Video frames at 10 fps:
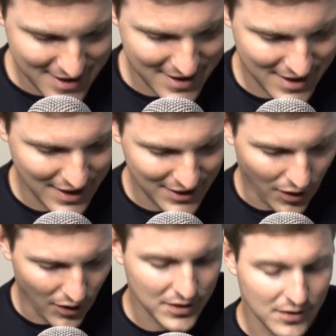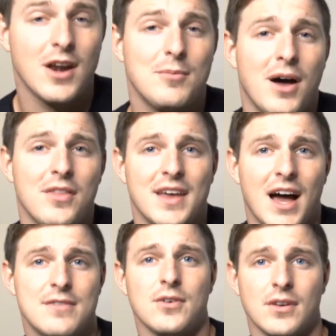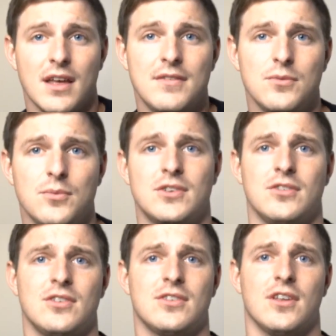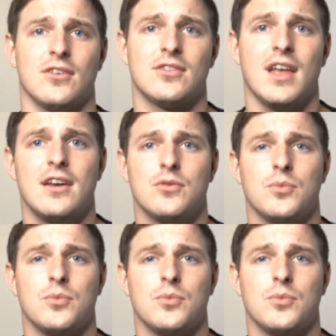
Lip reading: they talked a lot about the iPhone 11, which is just their standard,